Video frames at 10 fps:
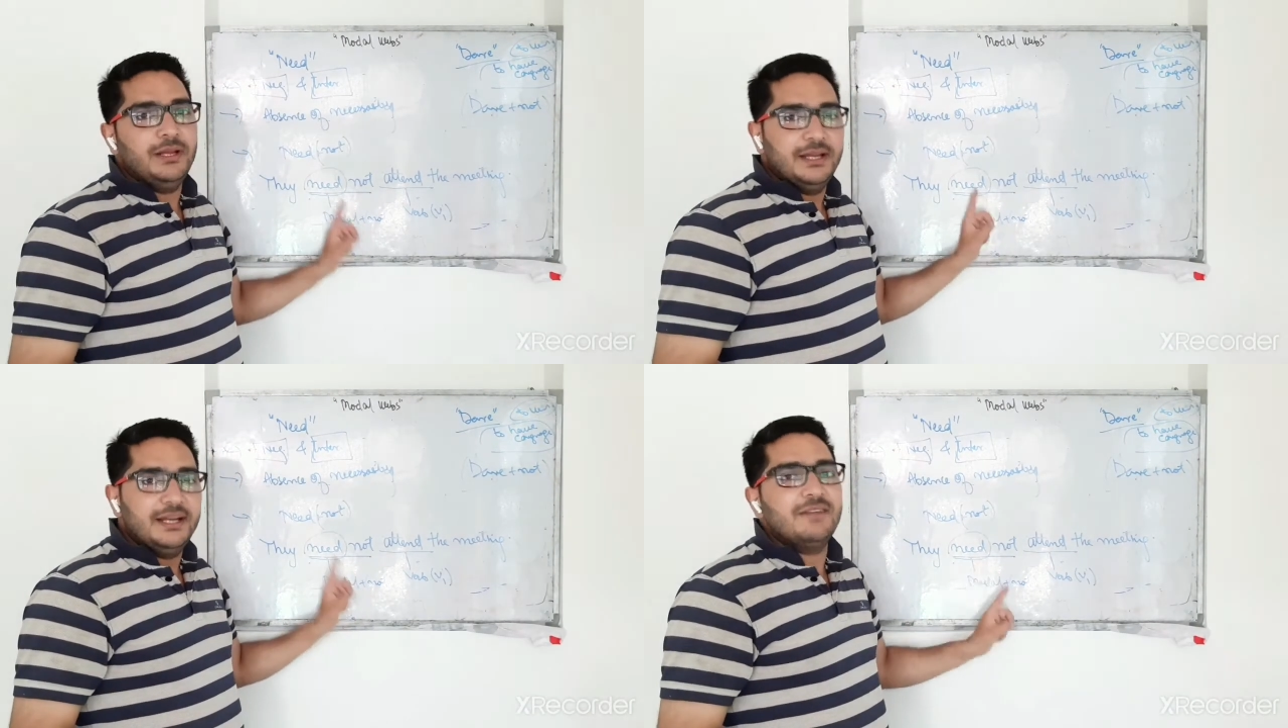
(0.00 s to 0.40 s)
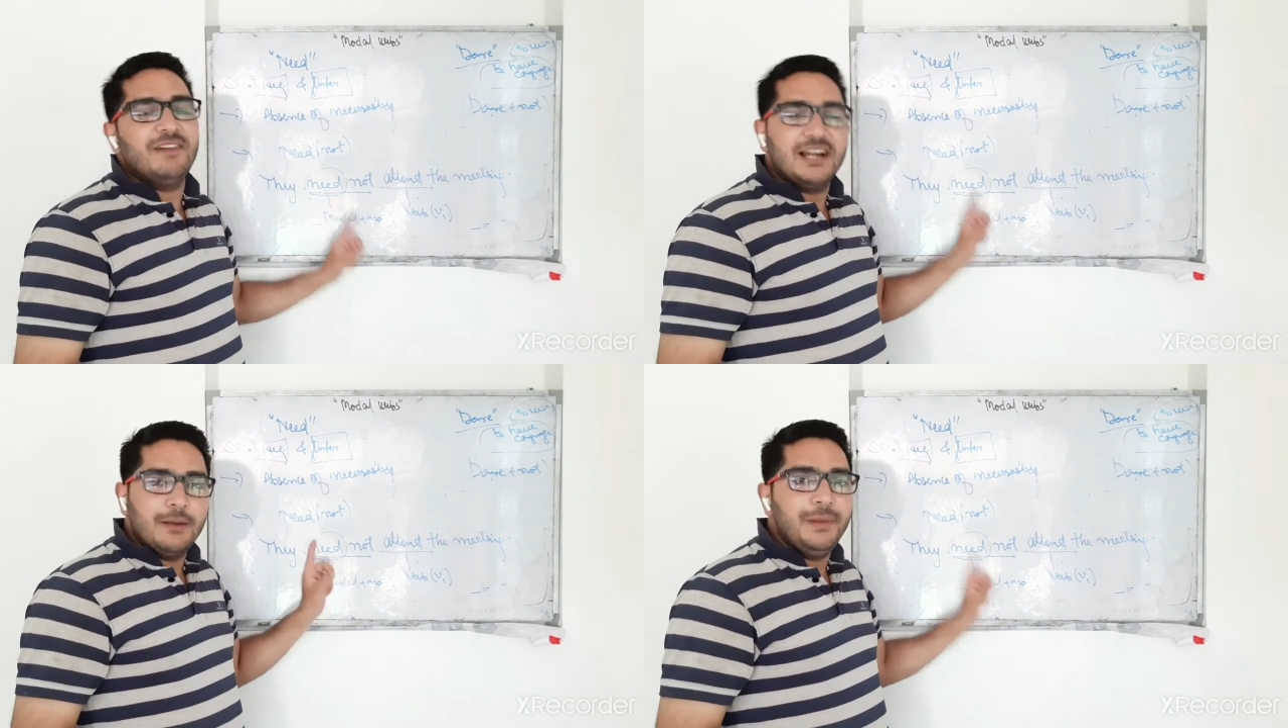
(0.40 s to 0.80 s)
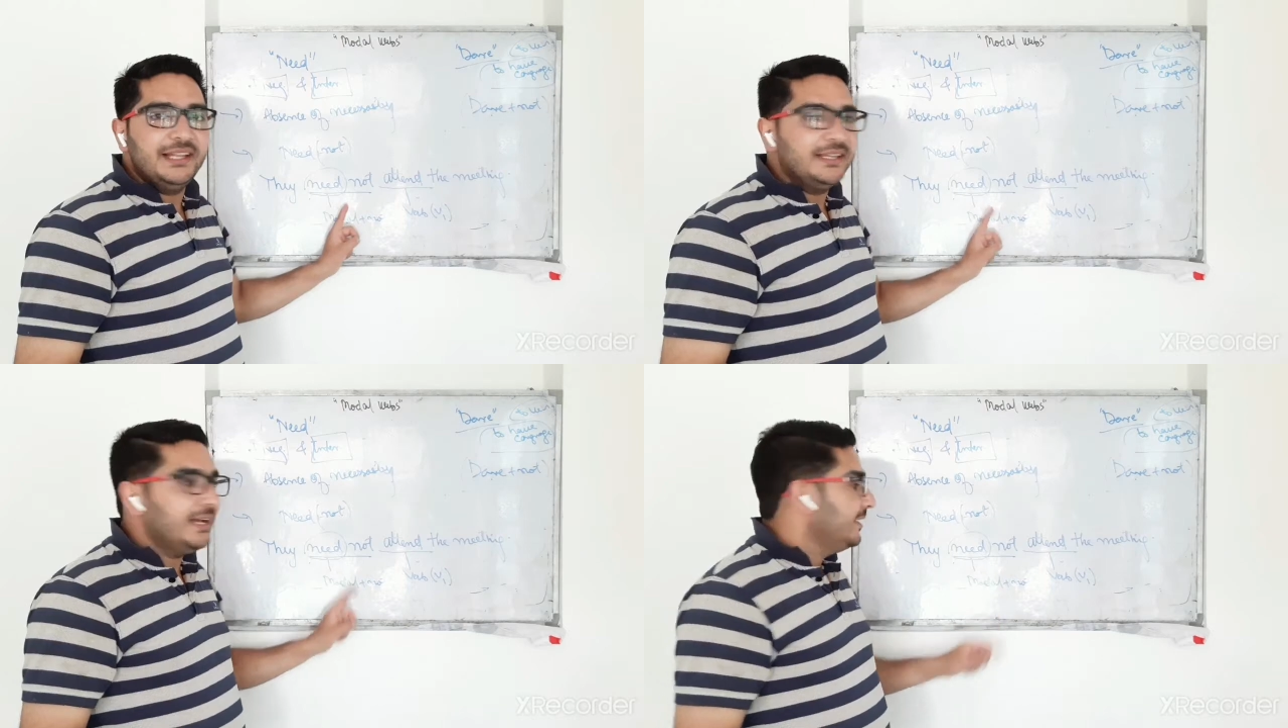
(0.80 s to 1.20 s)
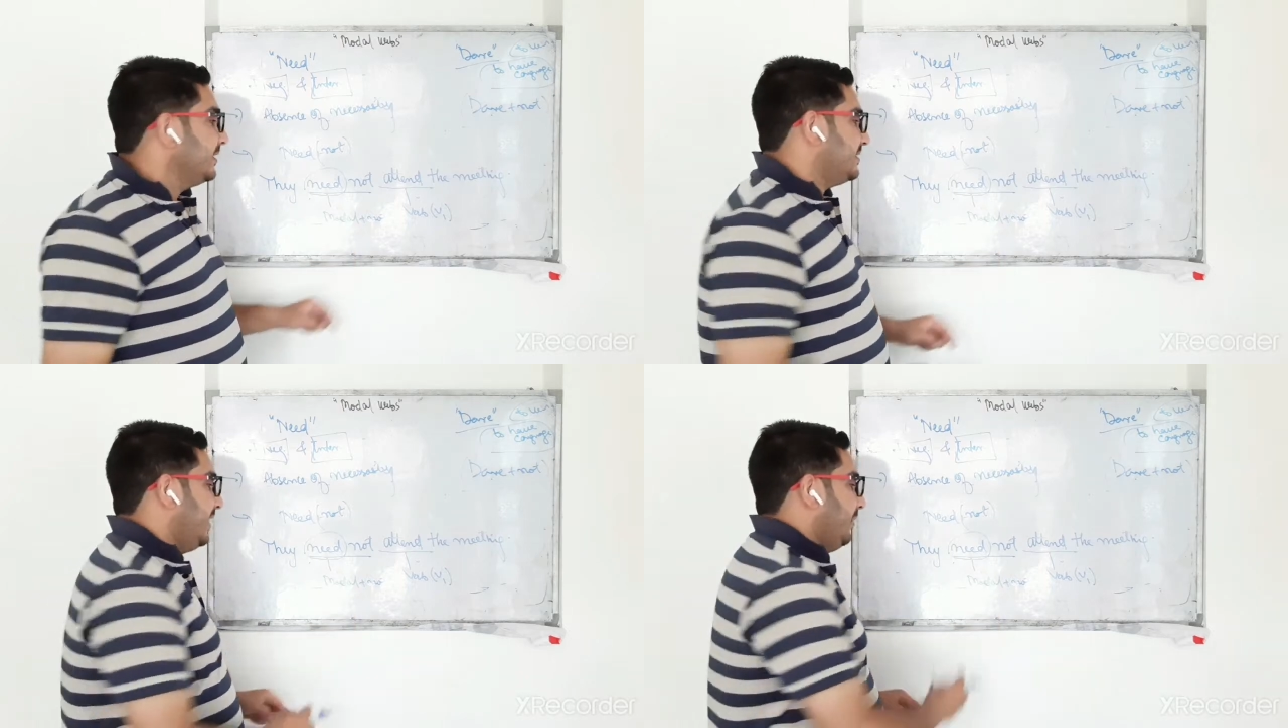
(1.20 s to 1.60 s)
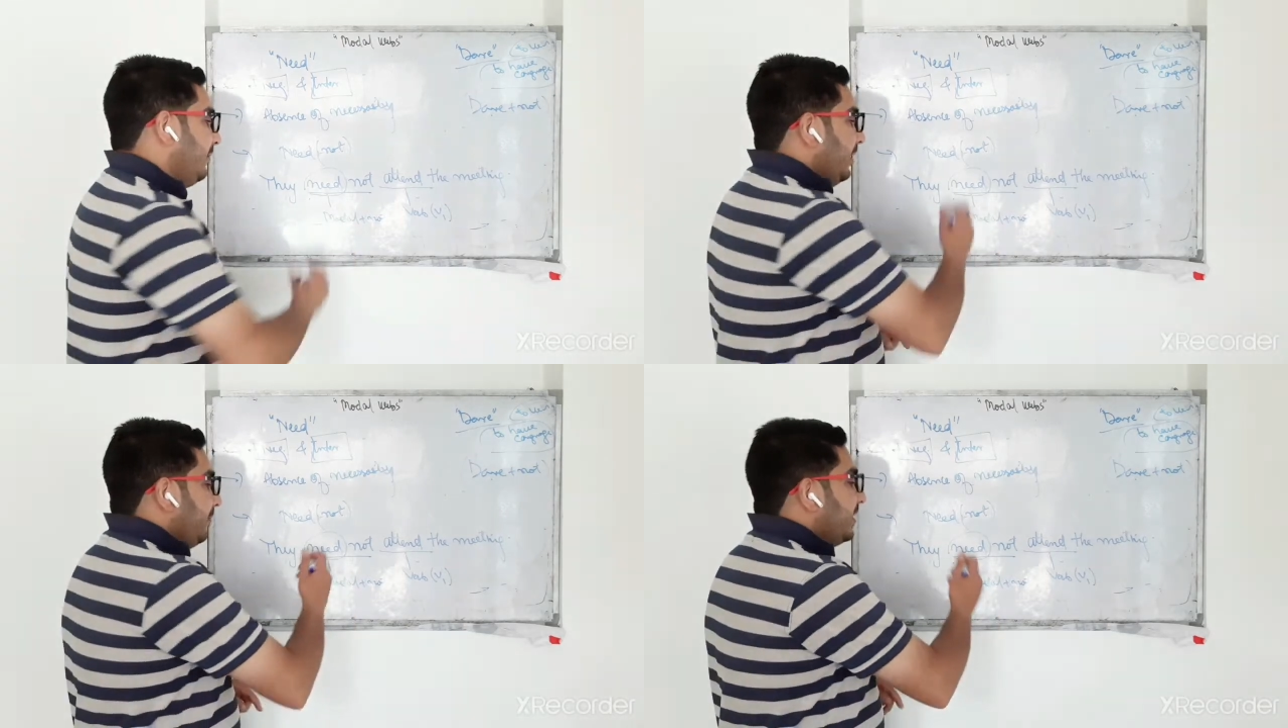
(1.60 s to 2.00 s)
It will remain the same
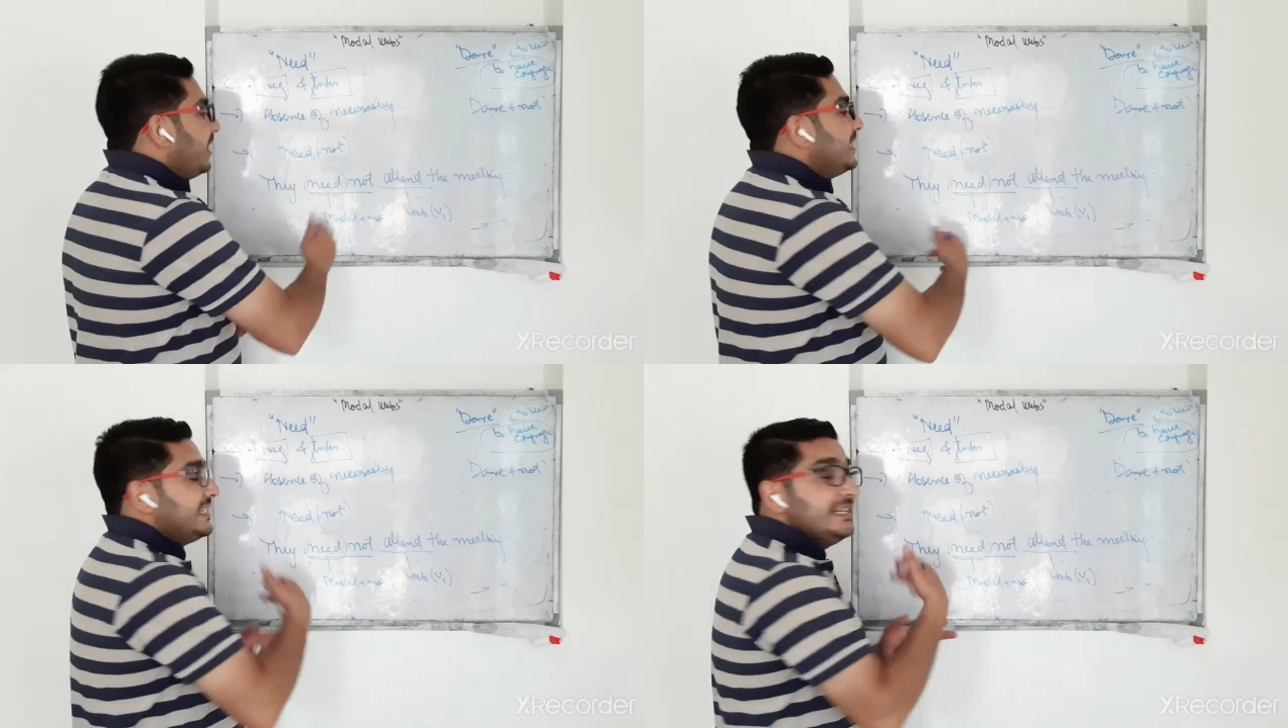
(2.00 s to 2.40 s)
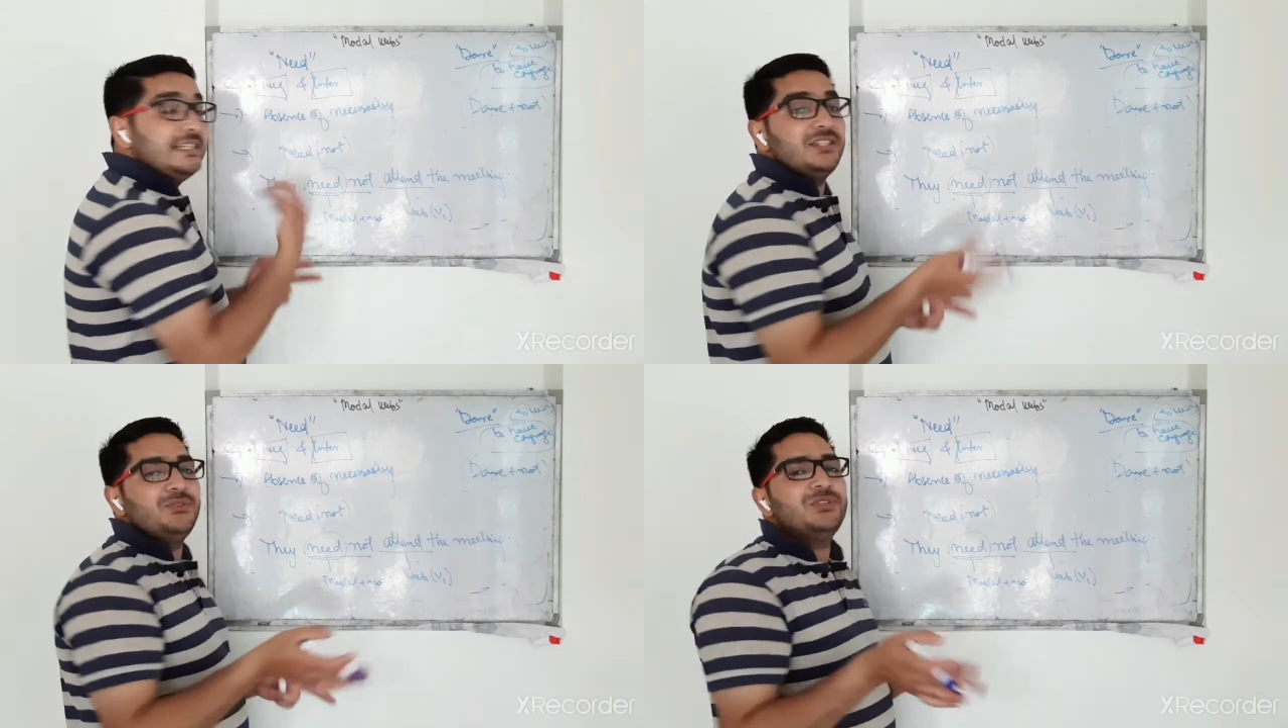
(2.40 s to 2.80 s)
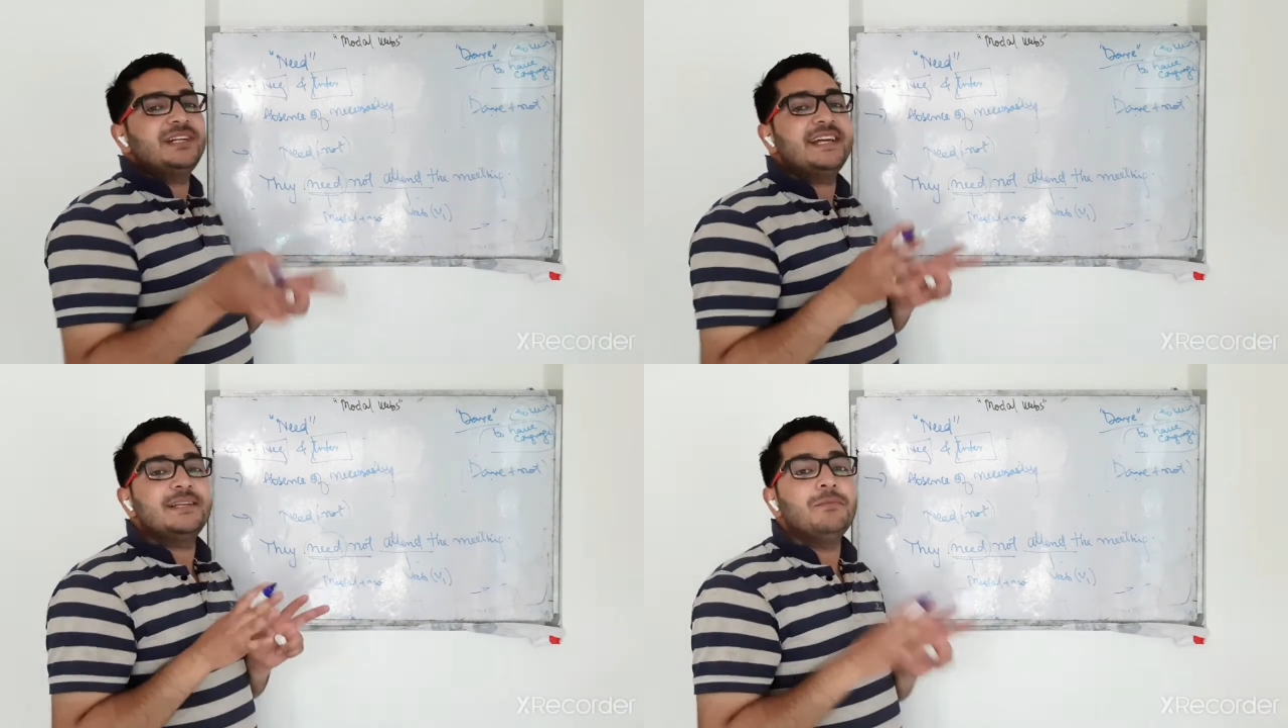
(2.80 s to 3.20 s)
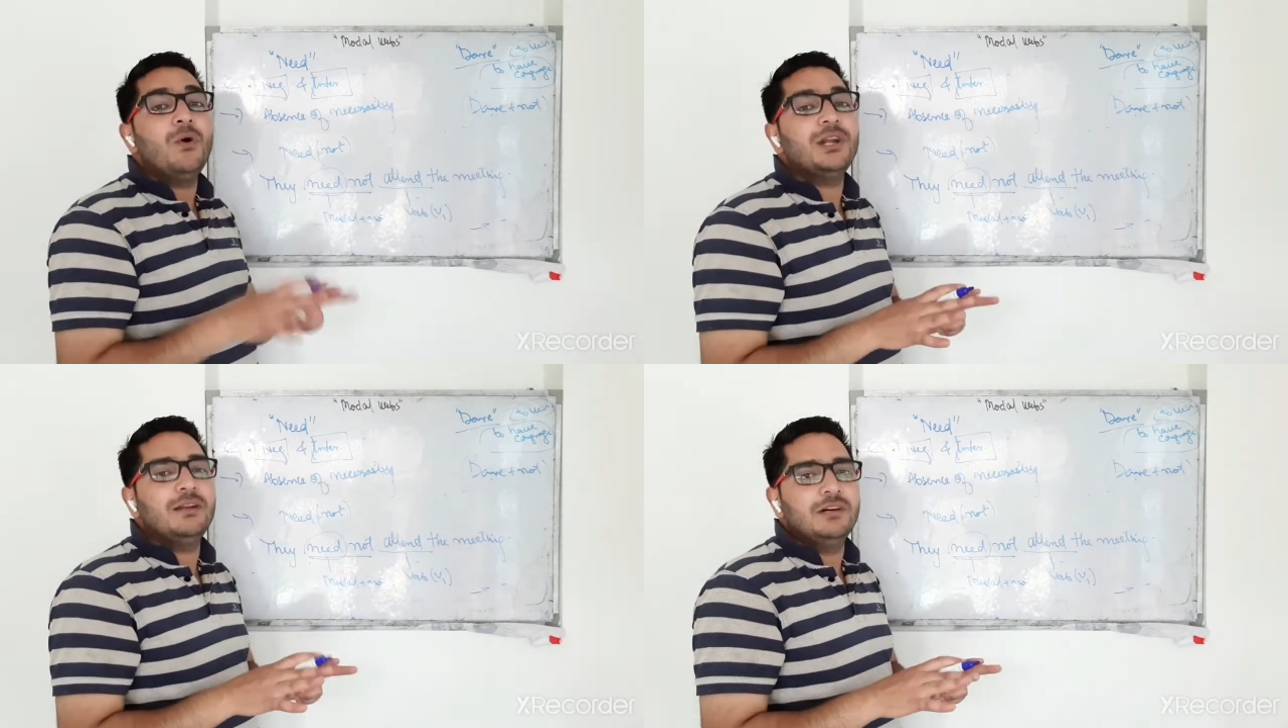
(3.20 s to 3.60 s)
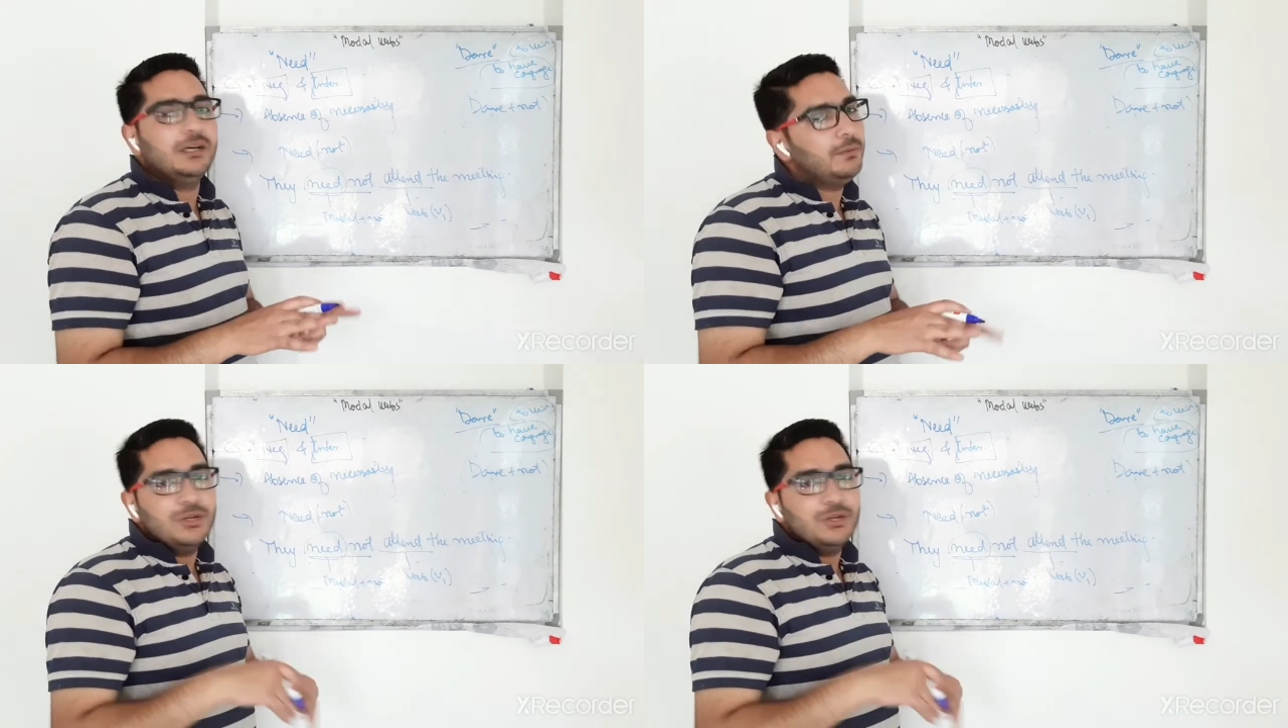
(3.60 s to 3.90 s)
because it is used as a modal verb,